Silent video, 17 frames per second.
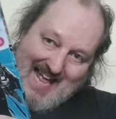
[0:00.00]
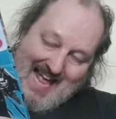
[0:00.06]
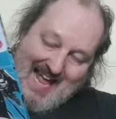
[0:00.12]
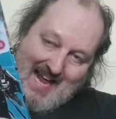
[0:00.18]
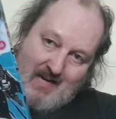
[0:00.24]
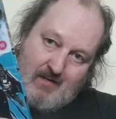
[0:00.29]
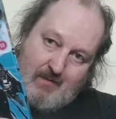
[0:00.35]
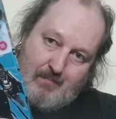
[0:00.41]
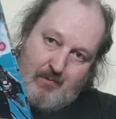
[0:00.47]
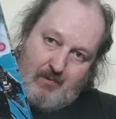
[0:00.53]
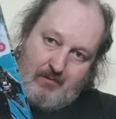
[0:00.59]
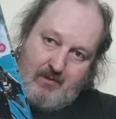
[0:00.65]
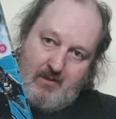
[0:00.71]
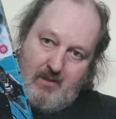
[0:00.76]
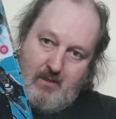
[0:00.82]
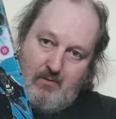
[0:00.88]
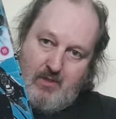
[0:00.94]
and put
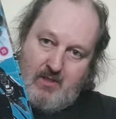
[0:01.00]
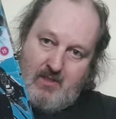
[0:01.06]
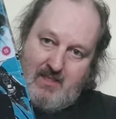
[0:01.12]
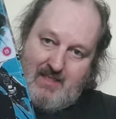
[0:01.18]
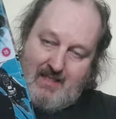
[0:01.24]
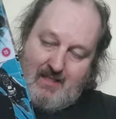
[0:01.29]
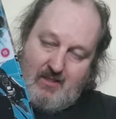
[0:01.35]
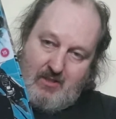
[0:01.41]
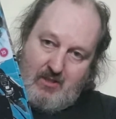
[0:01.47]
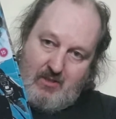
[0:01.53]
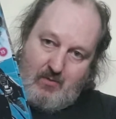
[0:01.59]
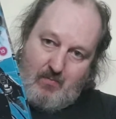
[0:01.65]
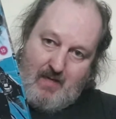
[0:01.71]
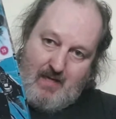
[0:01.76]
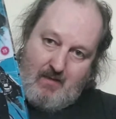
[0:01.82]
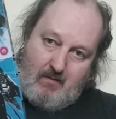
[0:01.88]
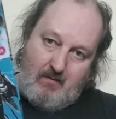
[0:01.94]
user stickers as
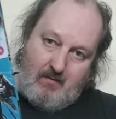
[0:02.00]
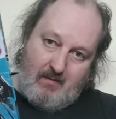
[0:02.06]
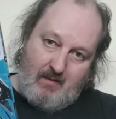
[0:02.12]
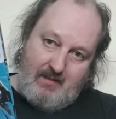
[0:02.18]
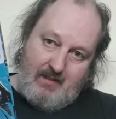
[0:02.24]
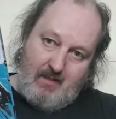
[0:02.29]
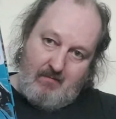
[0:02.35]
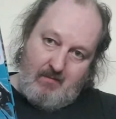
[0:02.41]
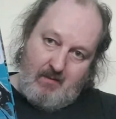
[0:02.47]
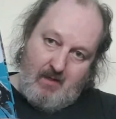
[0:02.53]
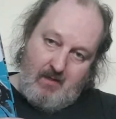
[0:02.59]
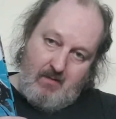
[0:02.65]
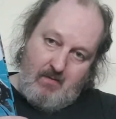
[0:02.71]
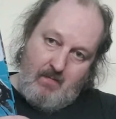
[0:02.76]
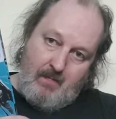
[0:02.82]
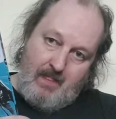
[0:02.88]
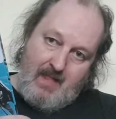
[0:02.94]
well? I don't
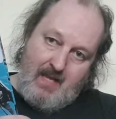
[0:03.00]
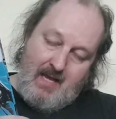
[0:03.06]
know.